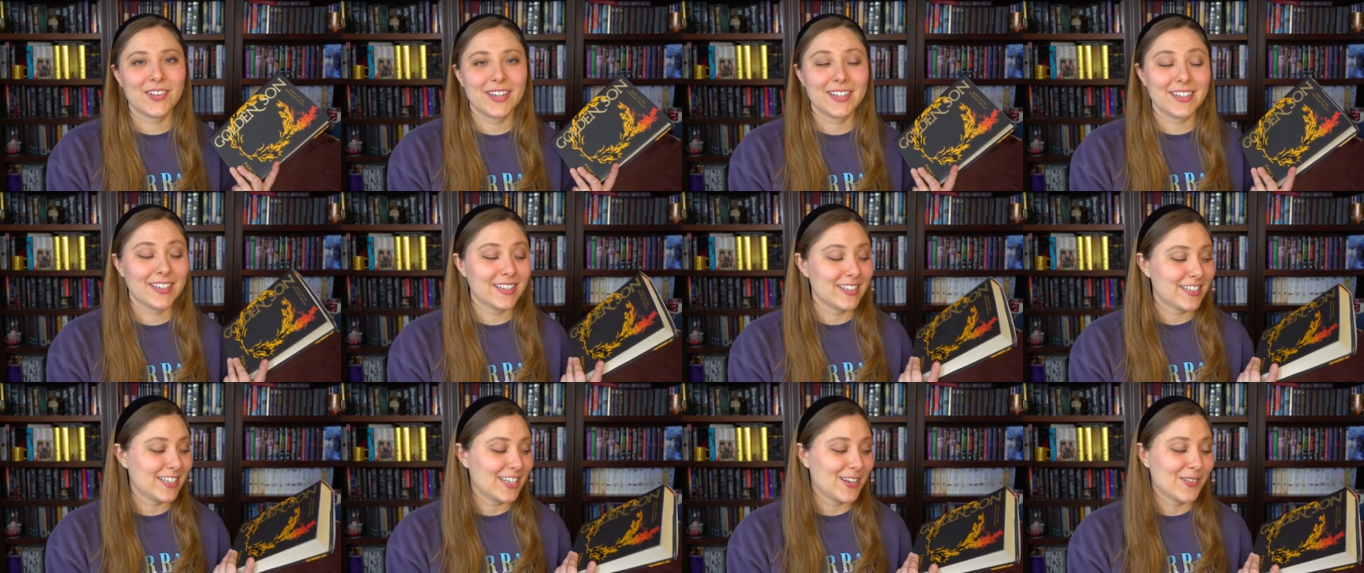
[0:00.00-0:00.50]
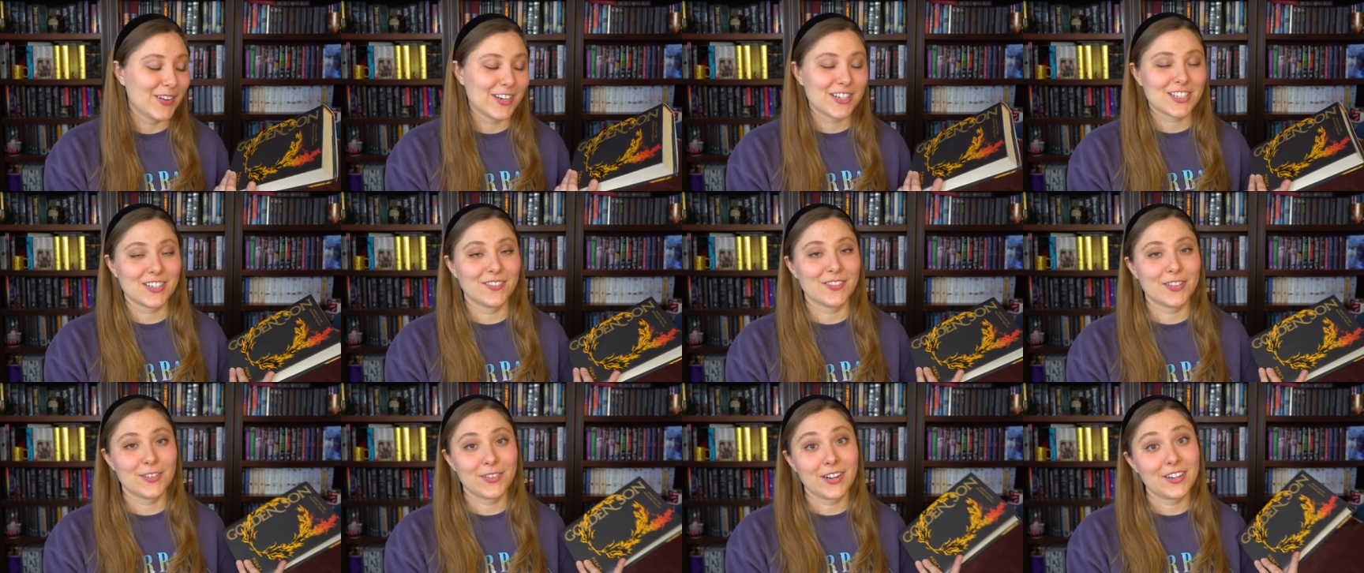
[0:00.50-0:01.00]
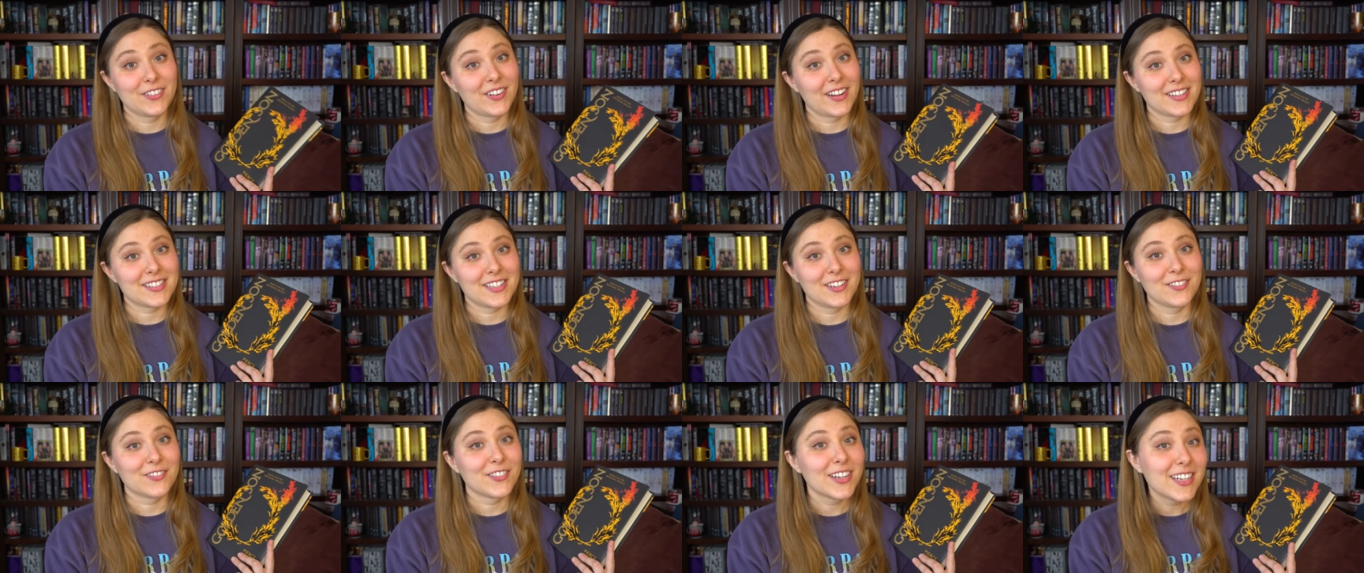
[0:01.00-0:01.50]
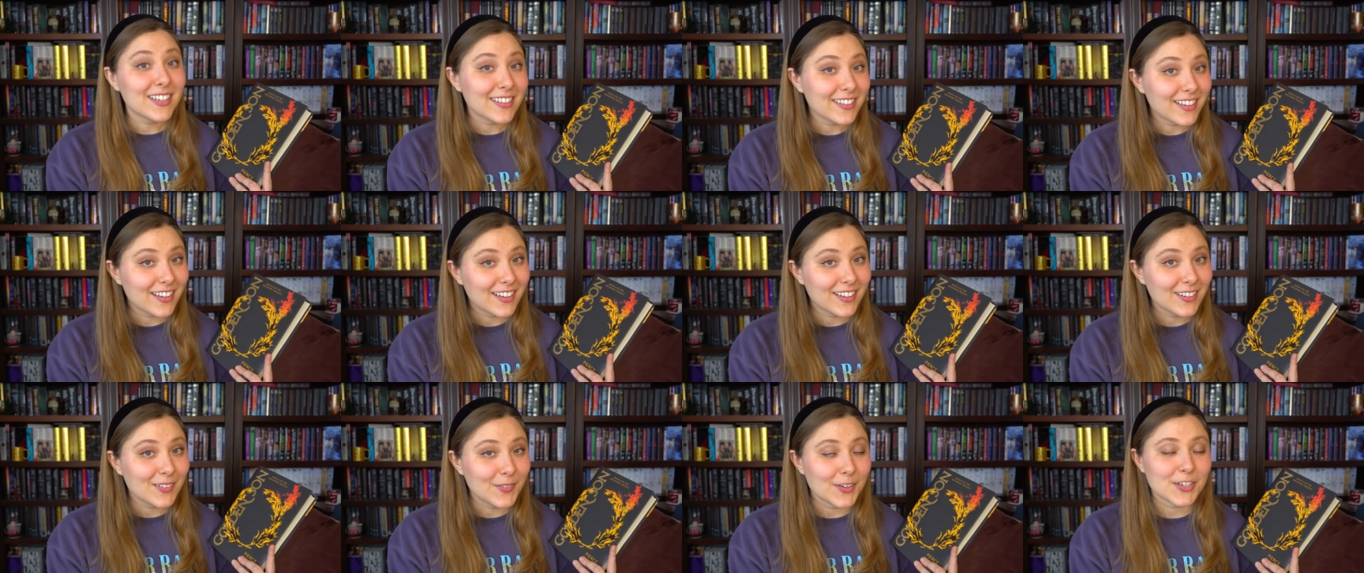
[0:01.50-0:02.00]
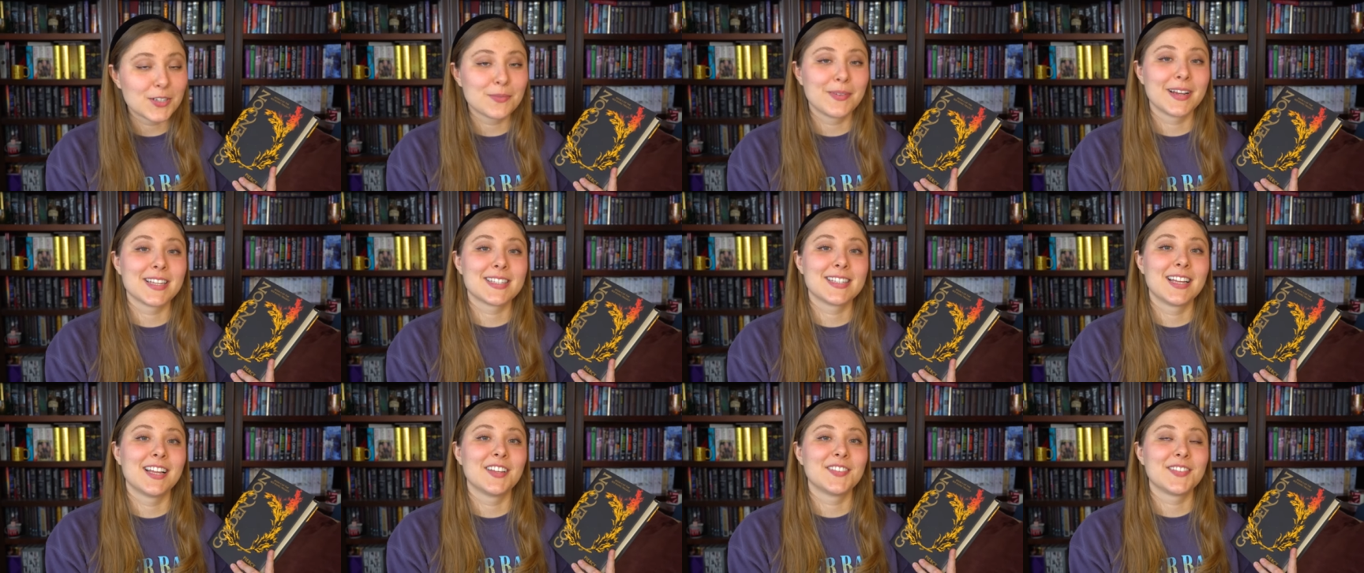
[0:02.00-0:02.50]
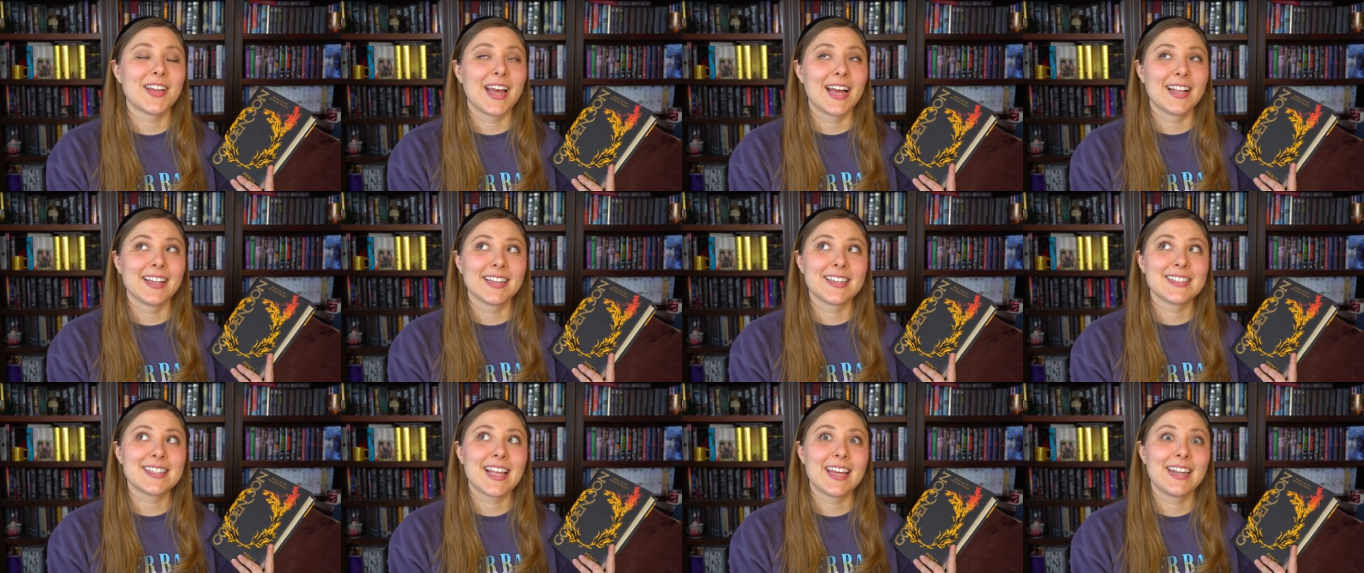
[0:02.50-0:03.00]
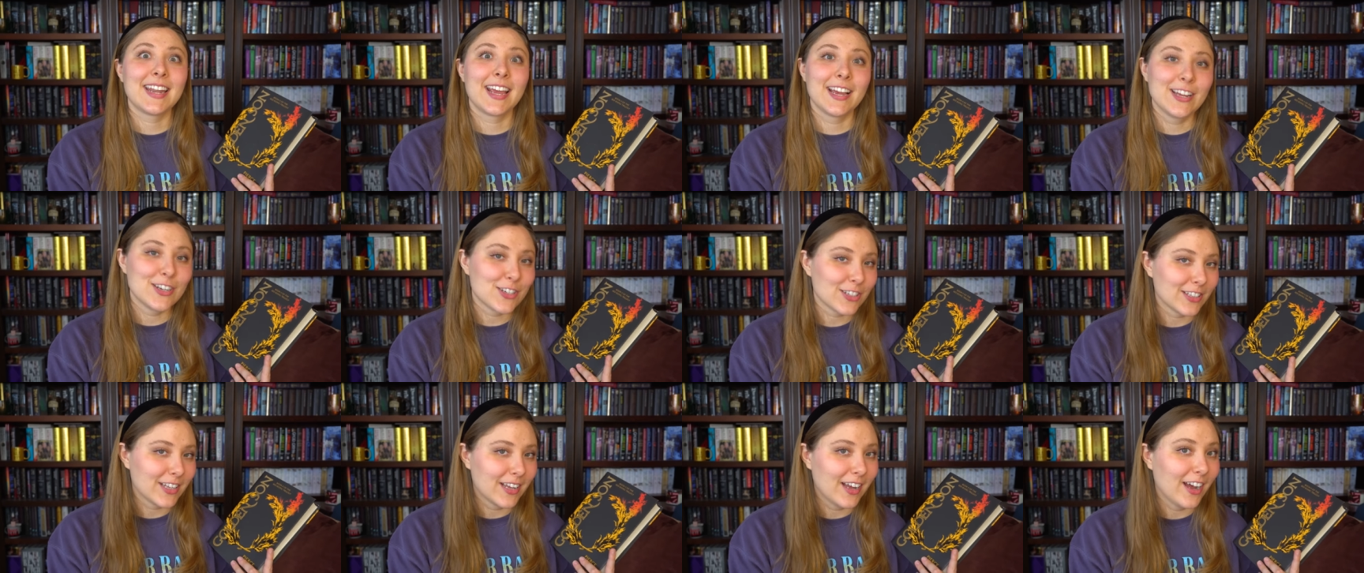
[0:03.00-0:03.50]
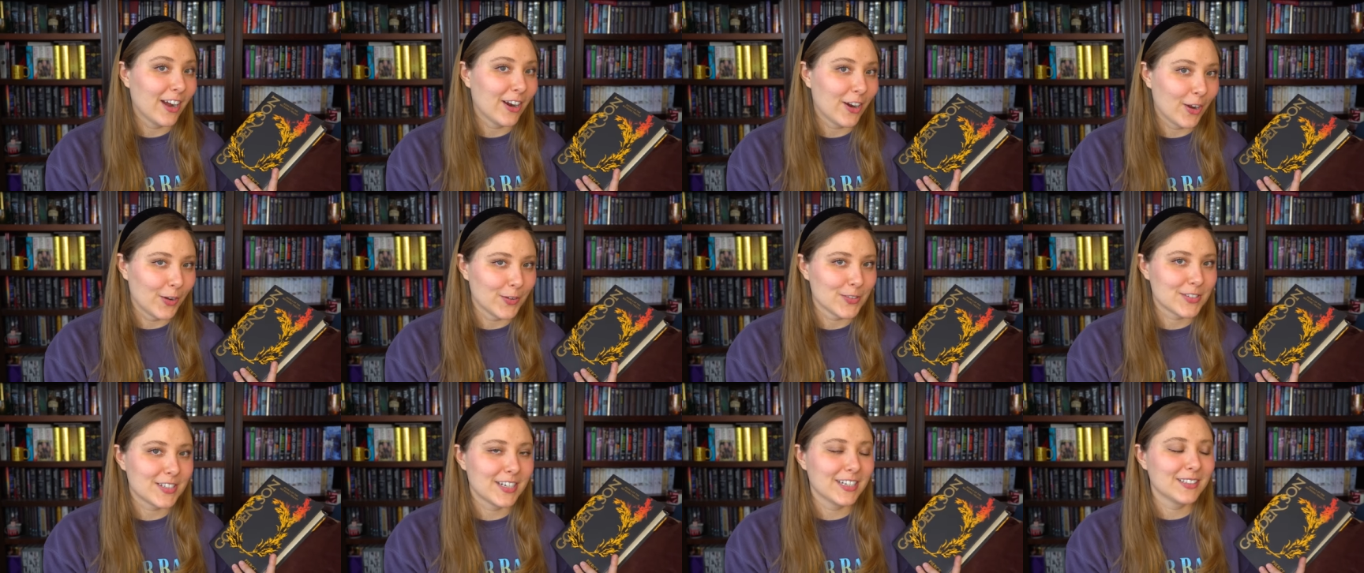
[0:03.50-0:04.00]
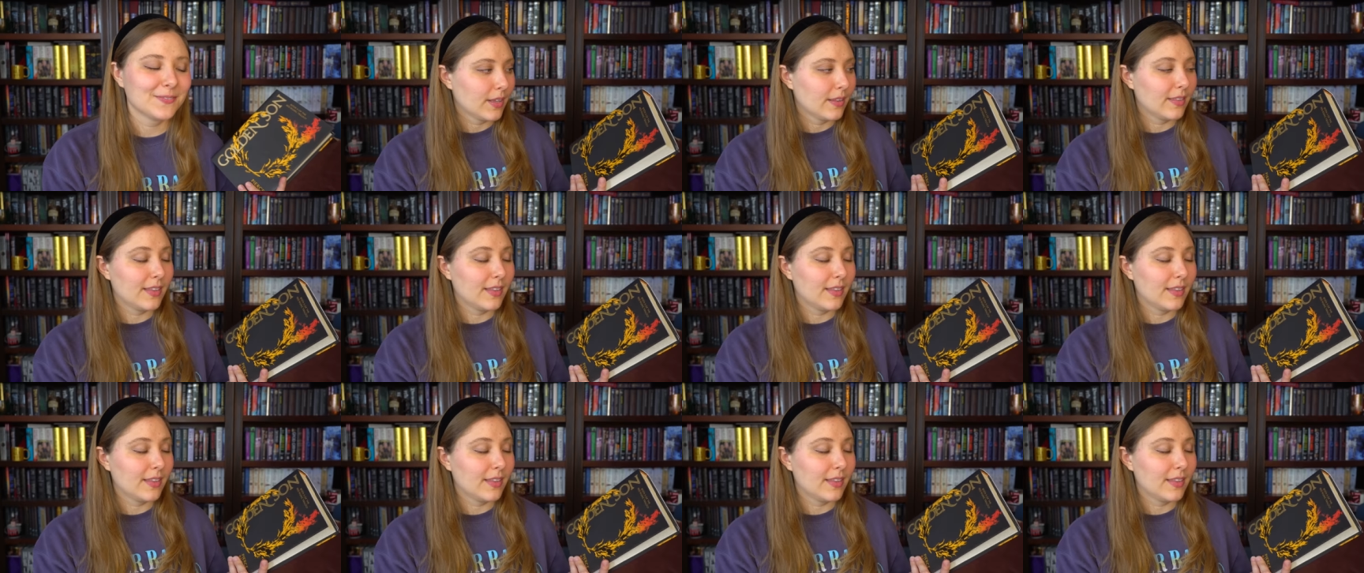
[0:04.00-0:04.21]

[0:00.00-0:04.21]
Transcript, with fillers: in continuation of the Red Rising read-along, which myself, Alex, and Angela are hosting.